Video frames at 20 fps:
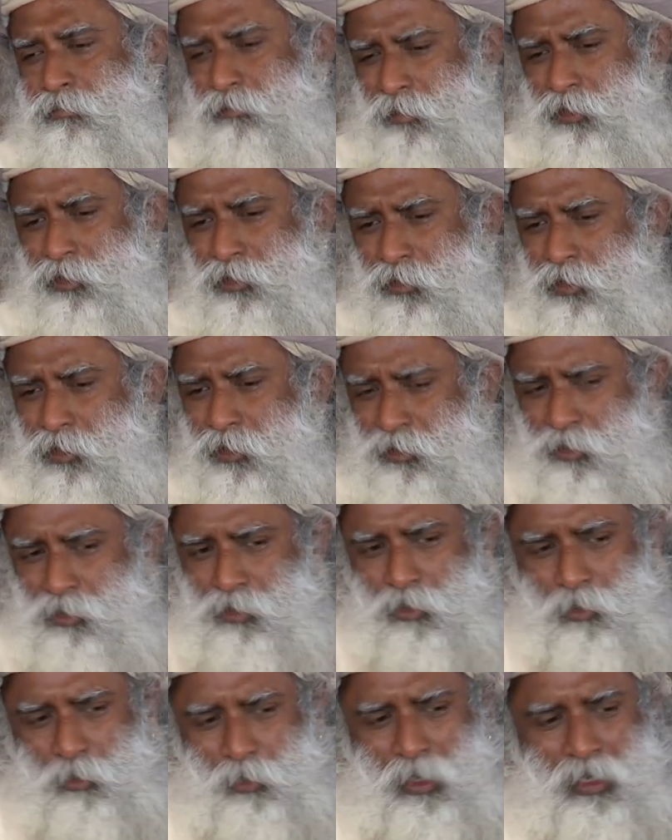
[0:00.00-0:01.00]
these things
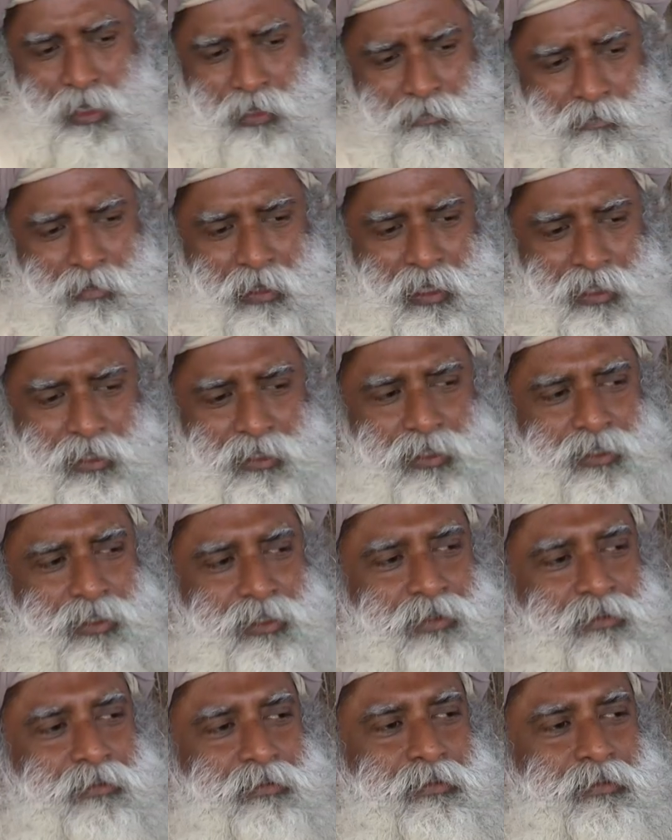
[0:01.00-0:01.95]
grow very fast.